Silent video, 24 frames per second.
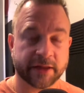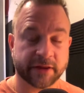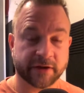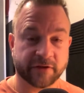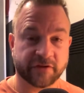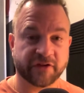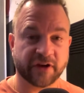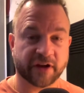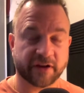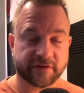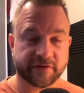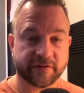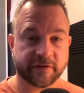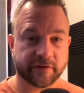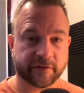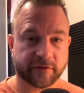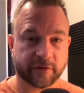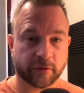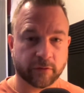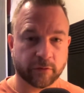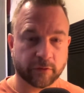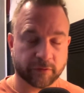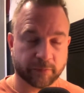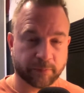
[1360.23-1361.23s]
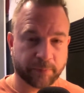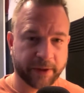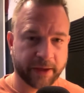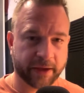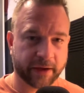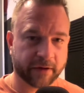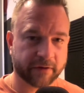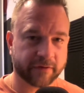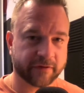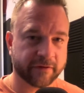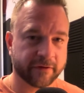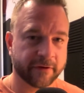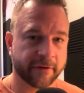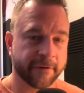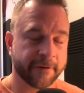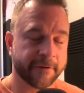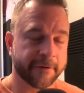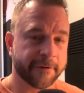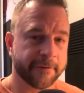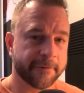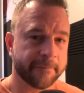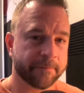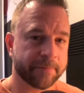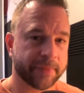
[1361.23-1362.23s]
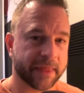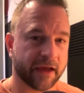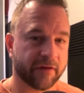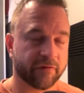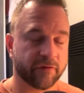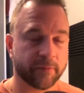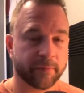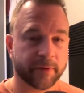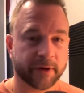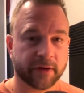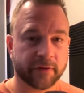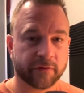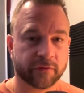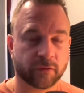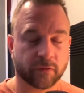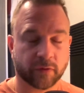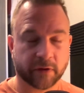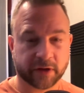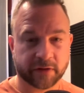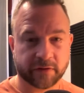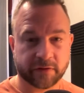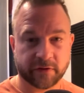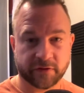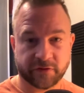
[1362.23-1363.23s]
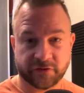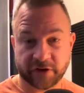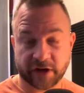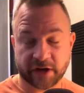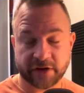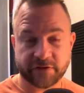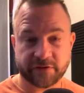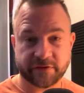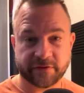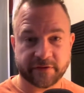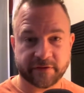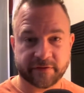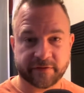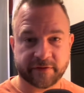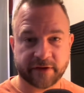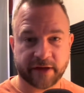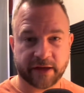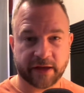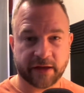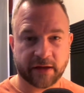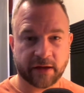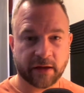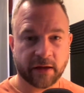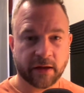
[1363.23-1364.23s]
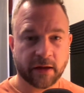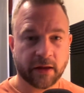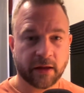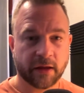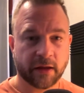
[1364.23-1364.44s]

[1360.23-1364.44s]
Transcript: justice who was picked, everybody's quick to judge to say